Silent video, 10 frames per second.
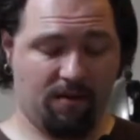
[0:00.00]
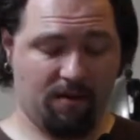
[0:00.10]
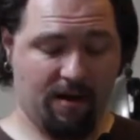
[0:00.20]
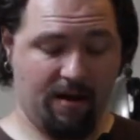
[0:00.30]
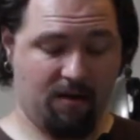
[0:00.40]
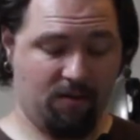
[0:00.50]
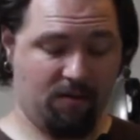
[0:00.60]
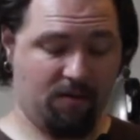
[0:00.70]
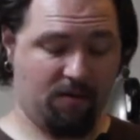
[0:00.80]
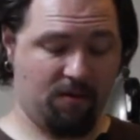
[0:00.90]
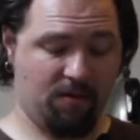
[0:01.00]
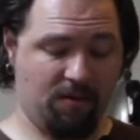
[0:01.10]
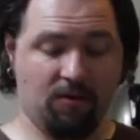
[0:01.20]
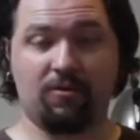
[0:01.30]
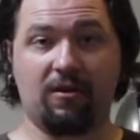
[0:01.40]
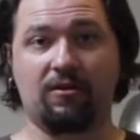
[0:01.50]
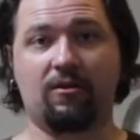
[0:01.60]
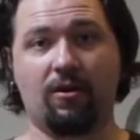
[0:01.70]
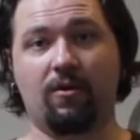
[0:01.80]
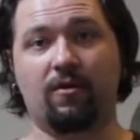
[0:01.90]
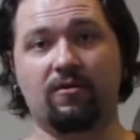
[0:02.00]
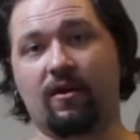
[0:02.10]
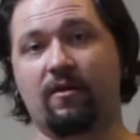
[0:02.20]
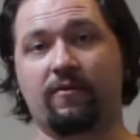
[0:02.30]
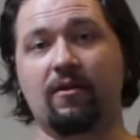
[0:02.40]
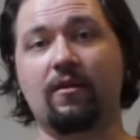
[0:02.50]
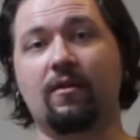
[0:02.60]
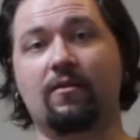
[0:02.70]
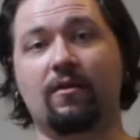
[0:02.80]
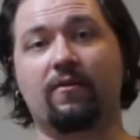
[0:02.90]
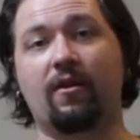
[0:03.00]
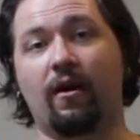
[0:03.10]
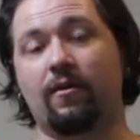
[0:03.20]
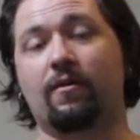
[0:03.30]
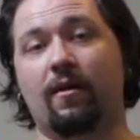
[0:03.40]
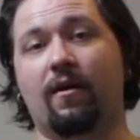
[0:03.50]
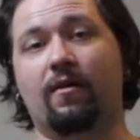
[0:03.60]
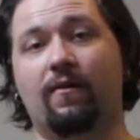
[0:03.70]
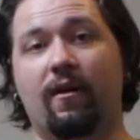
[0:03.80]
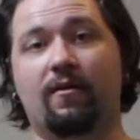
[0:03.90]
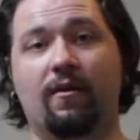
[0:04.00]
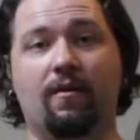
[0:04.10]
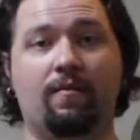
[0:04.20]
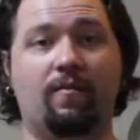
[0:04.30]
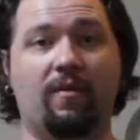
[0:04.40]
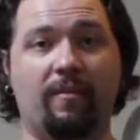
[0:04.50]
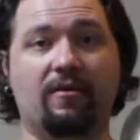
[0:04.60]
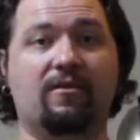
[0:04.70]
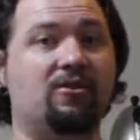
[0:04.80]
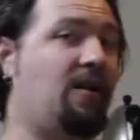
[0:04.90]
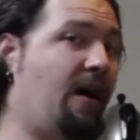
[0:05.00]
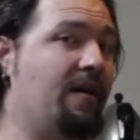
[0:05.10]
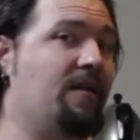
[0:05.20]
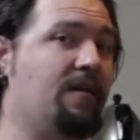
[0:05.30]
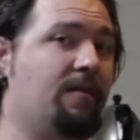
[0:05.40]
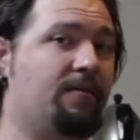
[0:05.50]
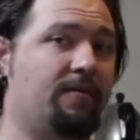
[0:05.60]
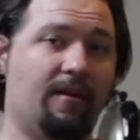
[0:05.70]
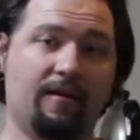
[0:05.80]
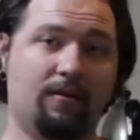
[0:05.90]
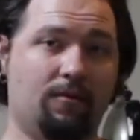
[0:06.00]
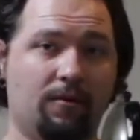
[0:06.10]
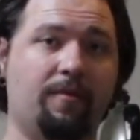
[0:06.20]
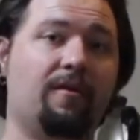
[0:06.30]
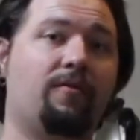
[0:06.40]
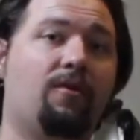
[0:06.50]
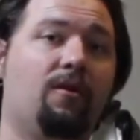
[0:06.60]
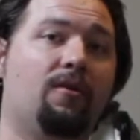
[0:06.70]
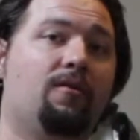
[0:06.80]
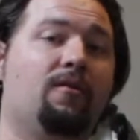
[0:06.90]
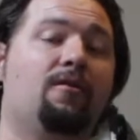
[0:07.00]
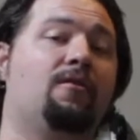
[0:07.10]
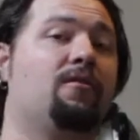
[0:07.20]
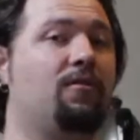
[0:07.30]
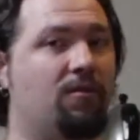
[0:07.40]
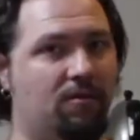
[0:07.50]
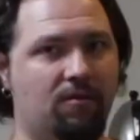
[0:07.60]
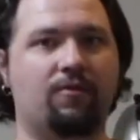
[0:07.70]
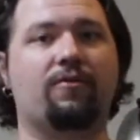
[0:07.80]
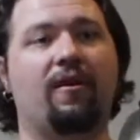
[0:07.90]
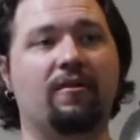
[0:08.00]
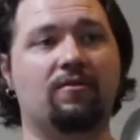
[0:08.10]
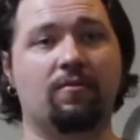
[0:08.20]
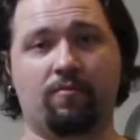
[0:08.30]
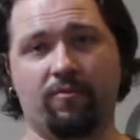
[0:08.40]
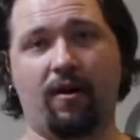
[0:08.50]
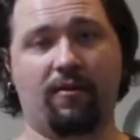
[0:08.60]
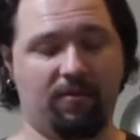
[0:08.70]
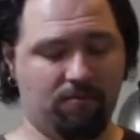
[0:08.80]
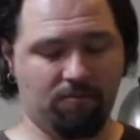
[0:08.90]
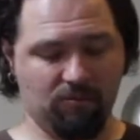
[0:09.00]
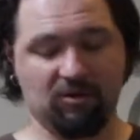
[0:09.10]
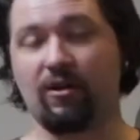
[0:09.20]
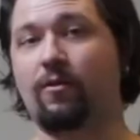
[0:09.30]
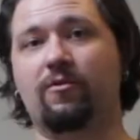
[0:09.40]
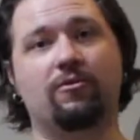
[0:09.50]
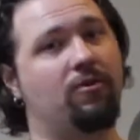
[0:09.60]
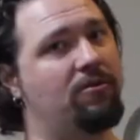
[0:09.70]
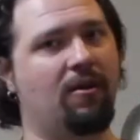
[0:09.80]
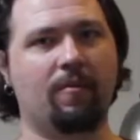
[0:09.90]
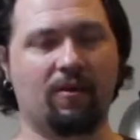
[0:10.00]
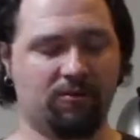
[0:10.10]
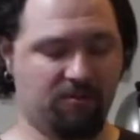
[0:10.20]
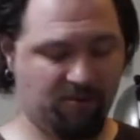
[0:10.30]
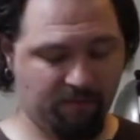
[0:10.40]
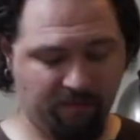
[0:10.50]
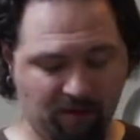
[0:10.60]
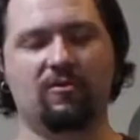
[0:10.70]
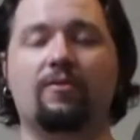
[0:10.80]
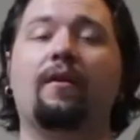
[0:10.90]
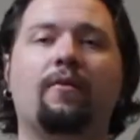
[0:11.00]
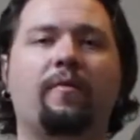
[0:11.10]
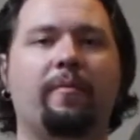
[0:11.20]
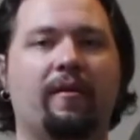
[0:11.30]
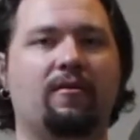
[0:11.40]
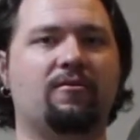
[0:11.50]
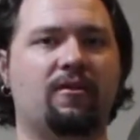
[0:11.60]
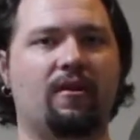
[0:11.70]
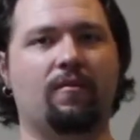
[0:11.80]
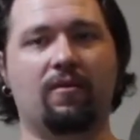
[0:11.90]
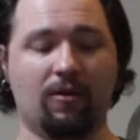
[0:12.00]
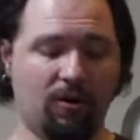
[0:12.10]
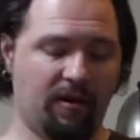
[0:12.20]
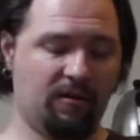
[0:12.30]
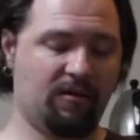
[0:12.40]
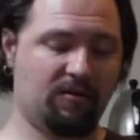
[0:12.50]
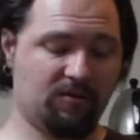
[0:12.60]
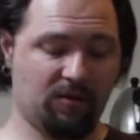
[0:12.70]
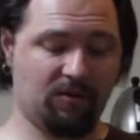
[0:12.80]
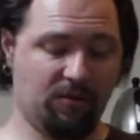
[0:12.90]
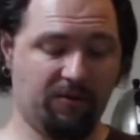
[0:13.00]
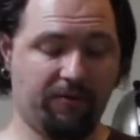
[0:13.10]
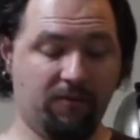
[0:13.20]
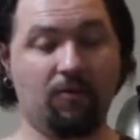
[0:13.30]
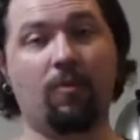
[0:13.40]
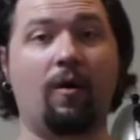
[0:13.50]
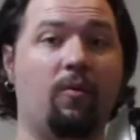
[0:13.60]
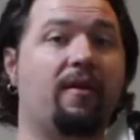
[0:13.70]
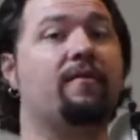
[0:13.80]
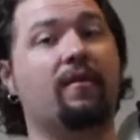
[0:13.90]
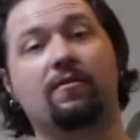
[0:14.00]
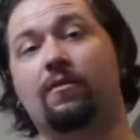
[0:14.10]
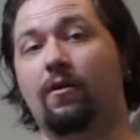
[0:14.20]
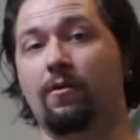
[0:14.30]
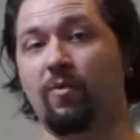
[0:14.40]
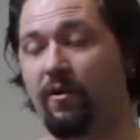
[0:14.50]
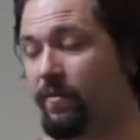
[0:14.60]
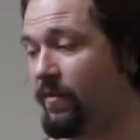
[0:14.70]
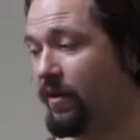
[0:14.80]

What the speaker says: Now, you don't need to know the scientific details of it other than the fact that basically high heat and a little bit of oil creates browning, just like when you're sauteing mushrooms. So now that we've prepared our steak, we're gonna go ahead and let the salt do its voodoo while we attend to the hardware.